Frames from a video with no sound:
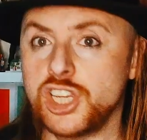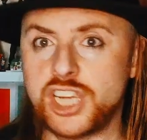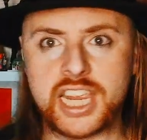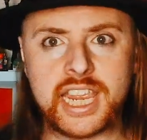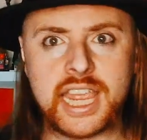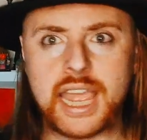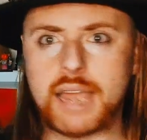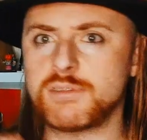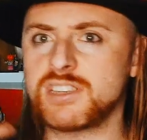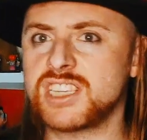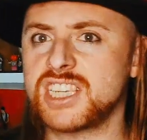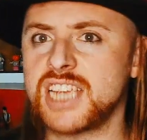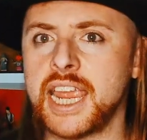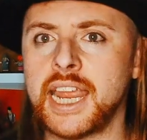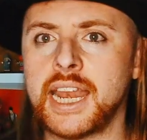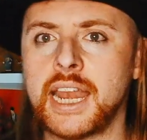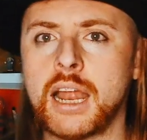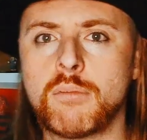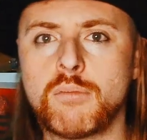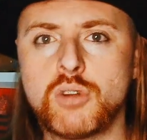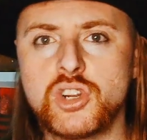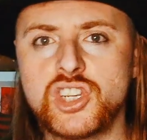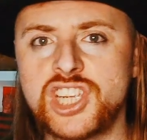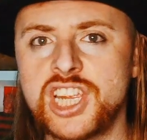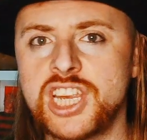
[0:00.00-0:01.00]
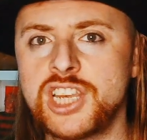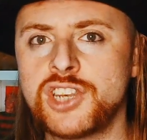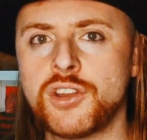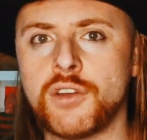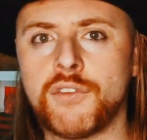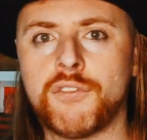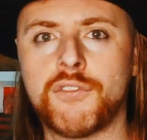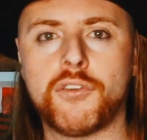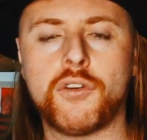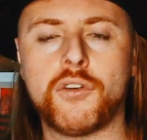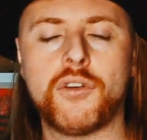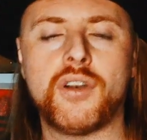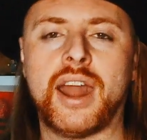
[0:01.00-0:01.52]
She kept saying how much he'd
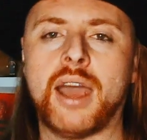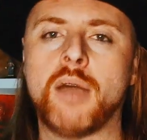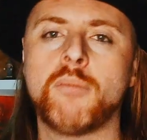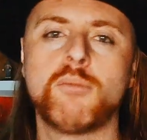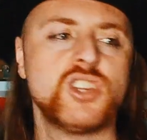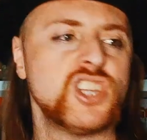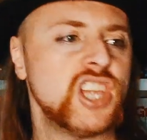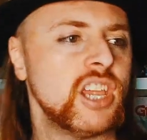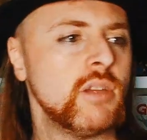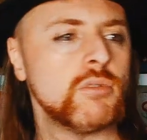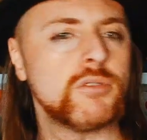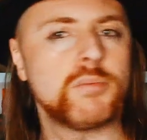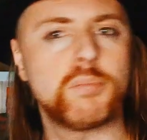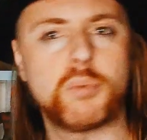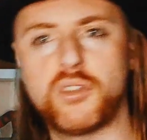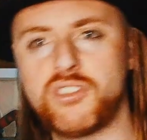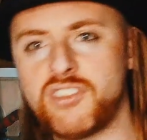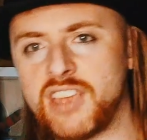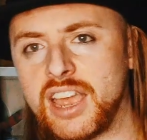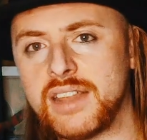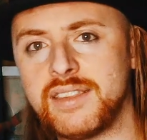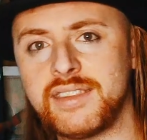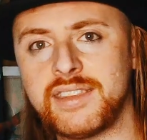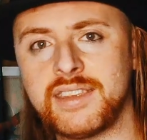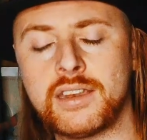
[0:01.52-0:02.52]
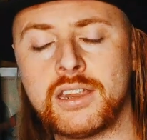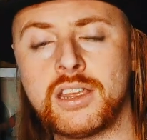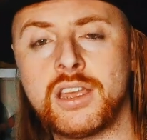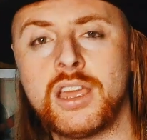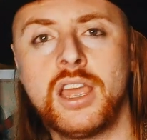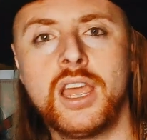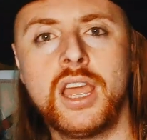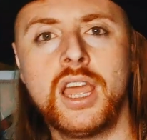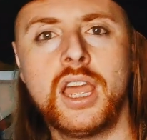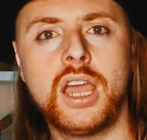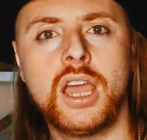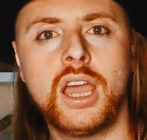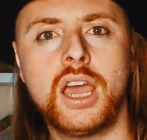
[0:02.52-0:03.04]
done for her and how much he was protecting her.
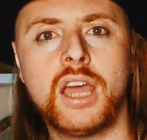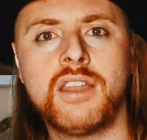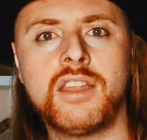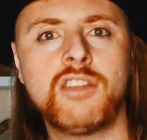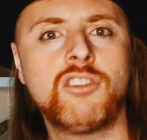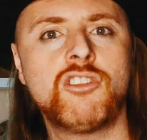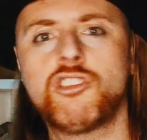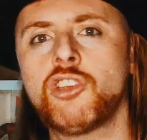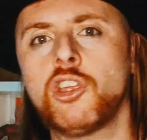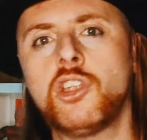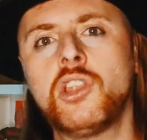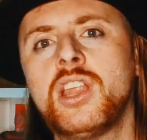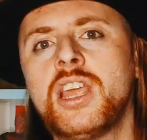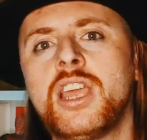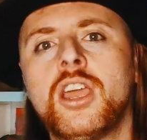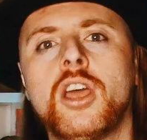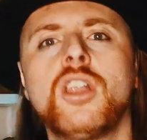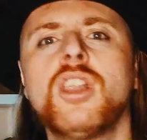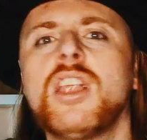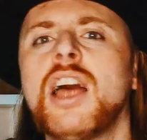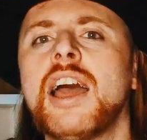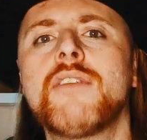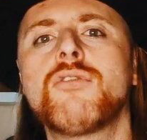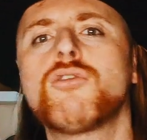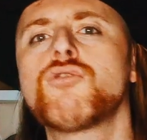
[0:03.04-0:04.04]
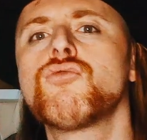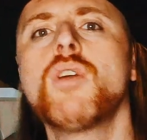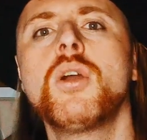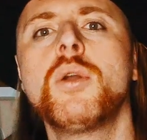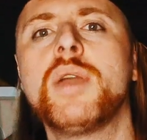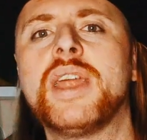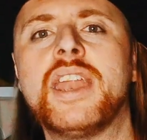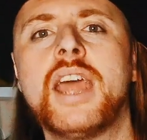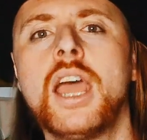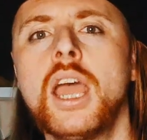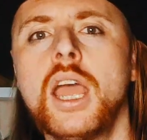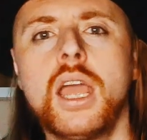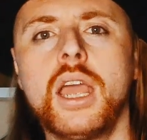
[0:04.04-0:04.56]
And then suddenly her life's
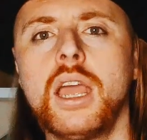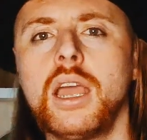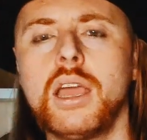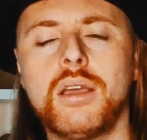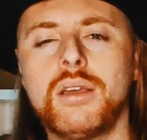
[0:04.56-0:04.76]
ruined.